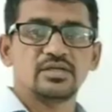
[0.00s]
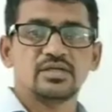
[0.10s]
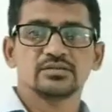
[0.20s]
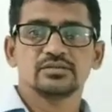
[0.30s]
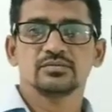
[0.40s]
the
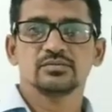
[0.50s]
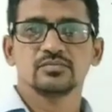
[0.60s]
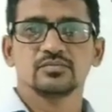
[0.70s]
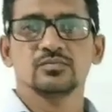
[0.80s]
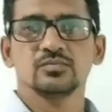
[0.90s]
reaction.
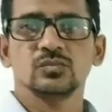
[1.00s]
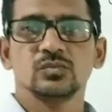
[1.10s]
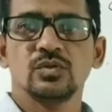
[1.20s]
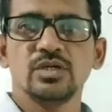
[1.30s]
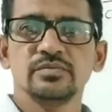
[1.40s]

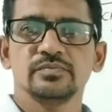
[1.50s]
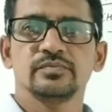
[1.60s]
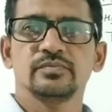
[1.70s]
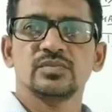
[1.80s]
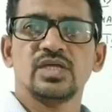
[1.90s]
Okay,
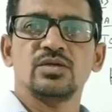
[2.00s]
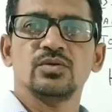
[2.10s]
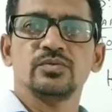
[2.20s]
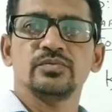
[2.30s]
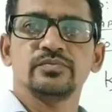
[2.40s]

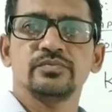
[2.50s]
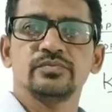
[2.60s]
thank you.